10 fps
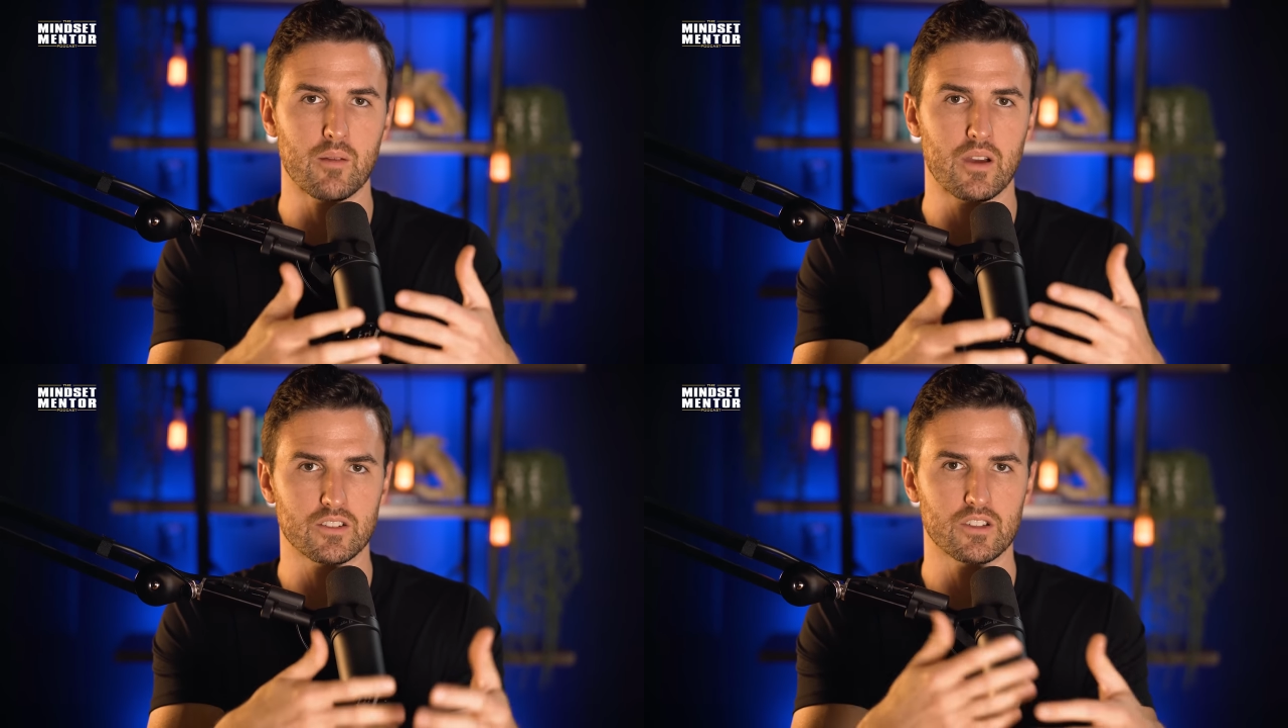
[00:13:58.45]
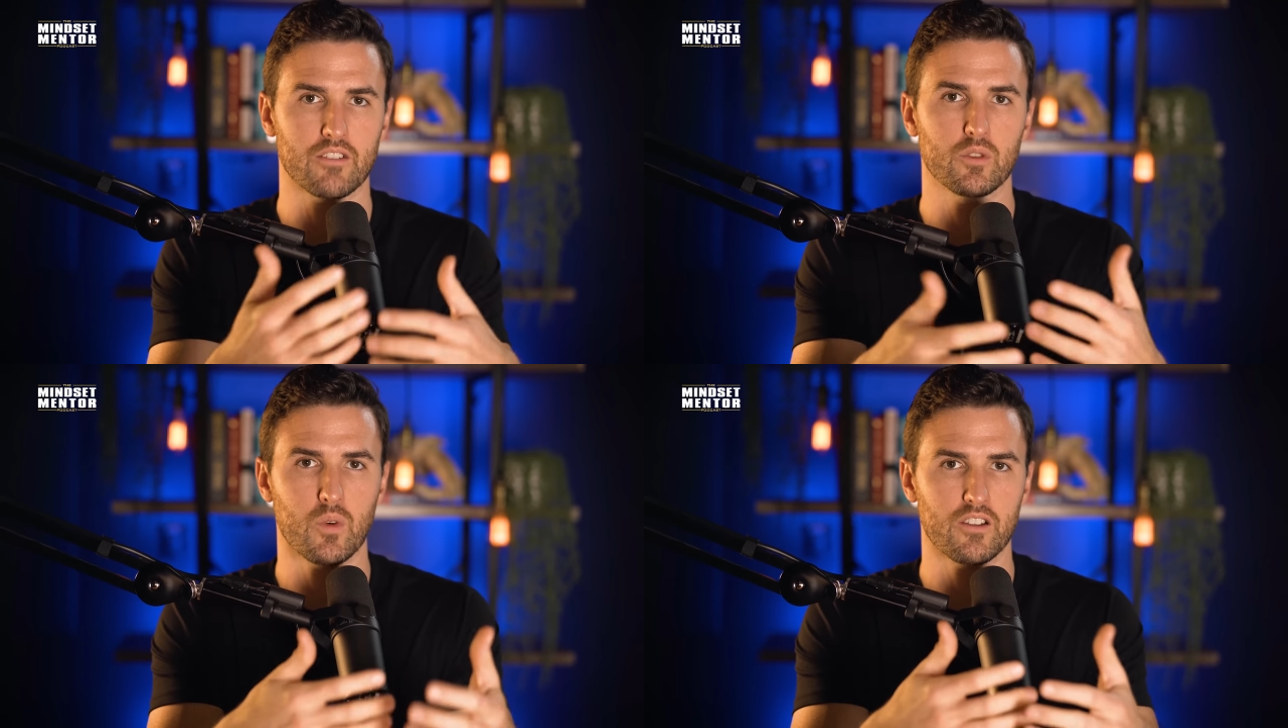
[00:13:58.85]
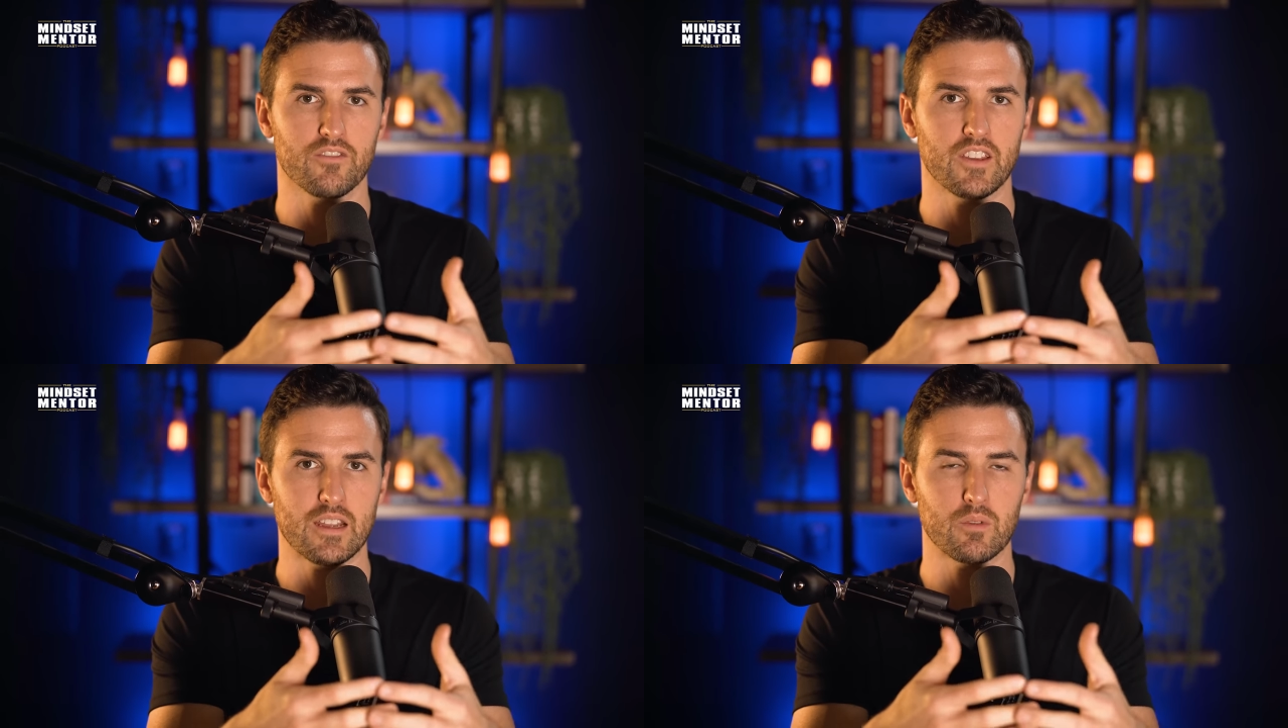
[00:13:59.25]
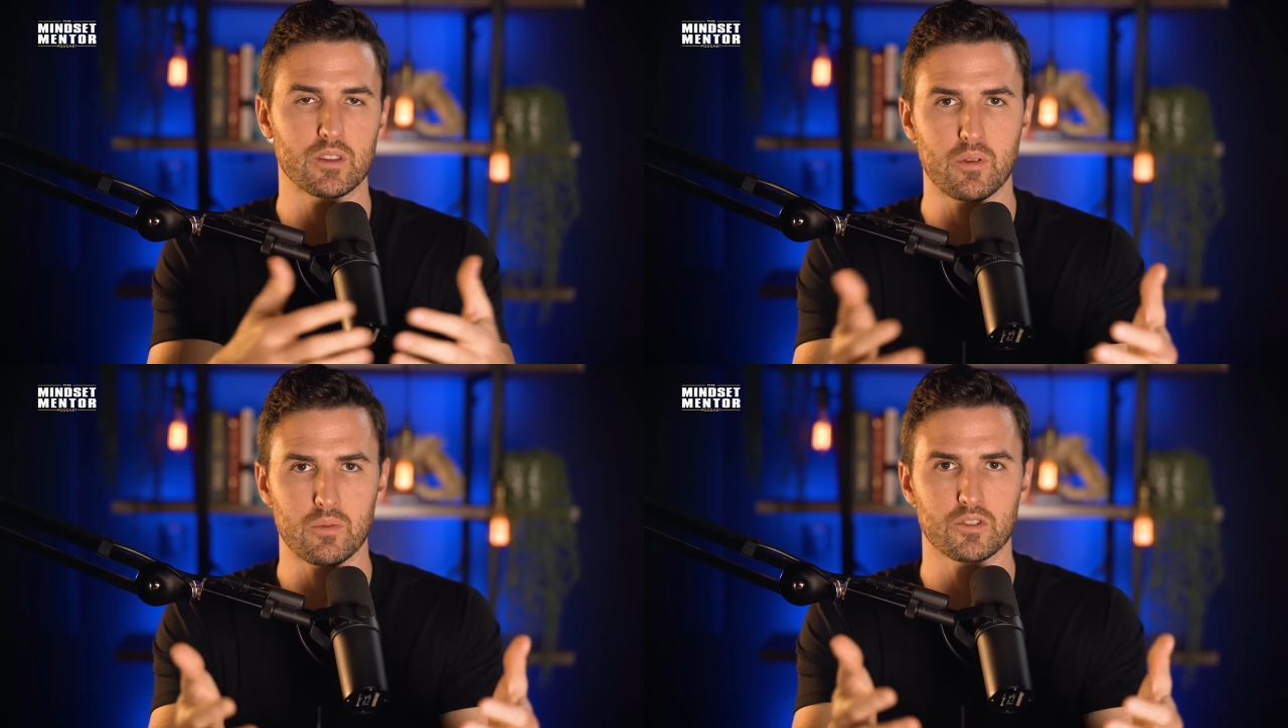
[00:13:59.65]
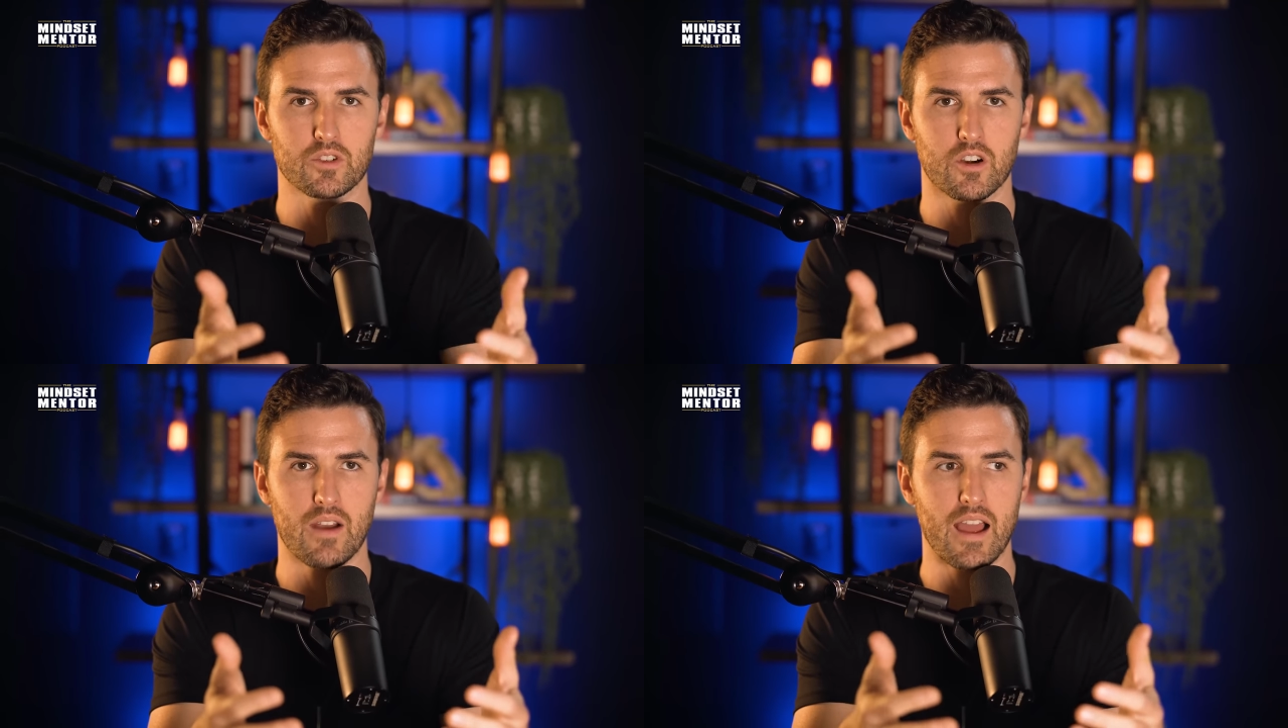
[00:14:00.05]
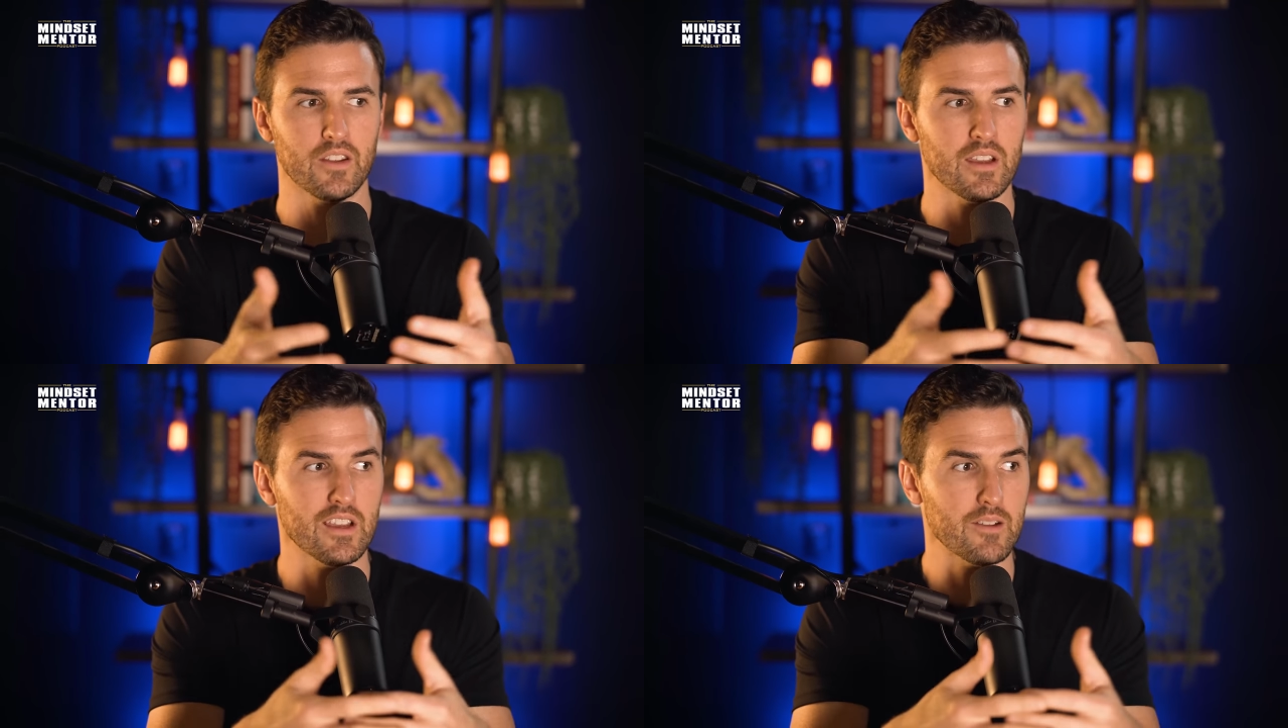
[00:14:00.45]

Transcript: about yourself. You want to fit in with the people that you're around.